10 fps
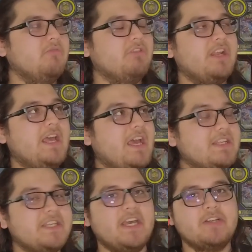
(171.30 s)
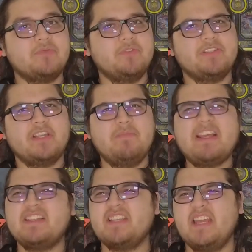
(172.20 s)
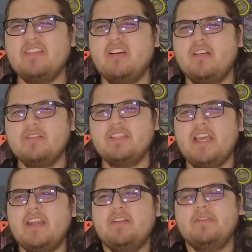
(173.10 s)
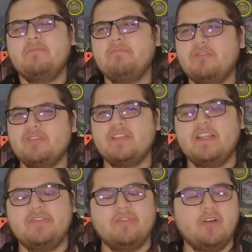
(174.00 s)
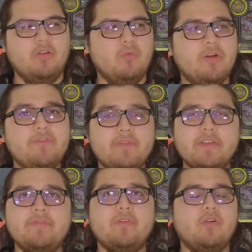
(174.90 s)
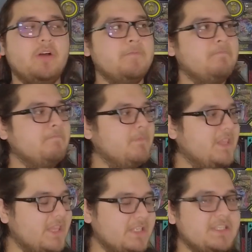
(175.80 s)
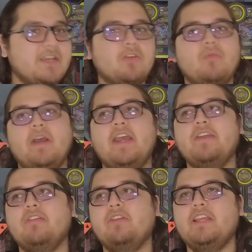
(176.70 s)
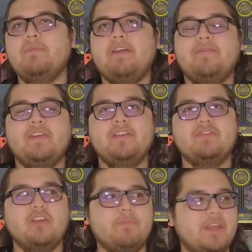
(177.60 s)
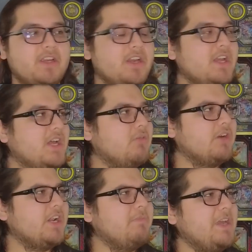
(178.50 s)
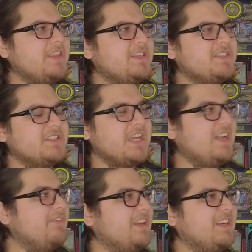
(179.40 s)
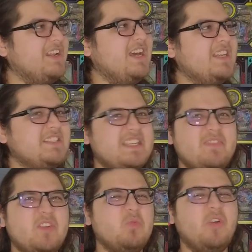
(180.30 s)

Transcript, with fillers: we're gonna add tax. We're just gonna make it ten percent. So one fifty-four, then take away your eBay fees, shipping. And we're gonna make this kind of like a nice even